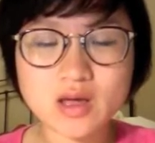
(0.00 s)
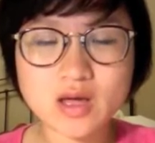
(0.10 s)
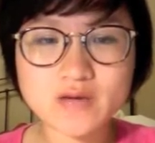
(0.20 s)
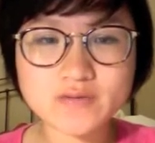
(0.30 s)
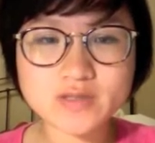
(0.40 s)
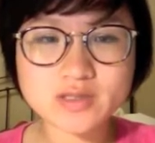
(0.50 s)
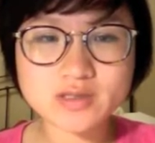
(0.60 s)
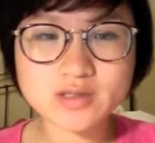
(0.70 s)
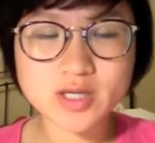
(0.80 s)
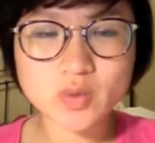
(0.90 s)

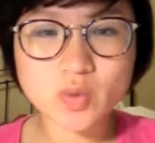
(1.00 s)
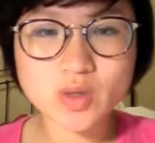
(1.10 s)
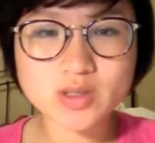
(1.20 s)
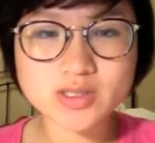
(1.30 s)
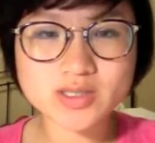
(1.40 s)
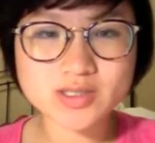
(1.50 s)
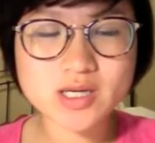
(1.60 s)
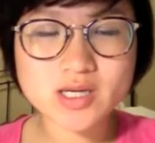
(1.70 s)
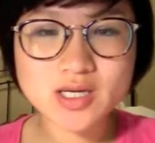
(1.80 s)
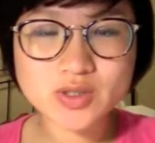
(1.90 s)
After he would
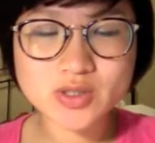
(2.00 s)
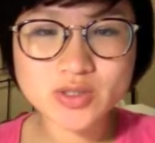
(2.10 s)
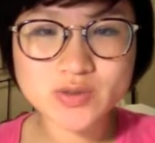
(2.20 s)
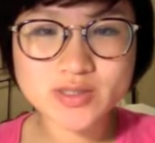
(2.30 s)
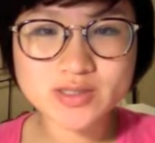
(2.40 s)
introduce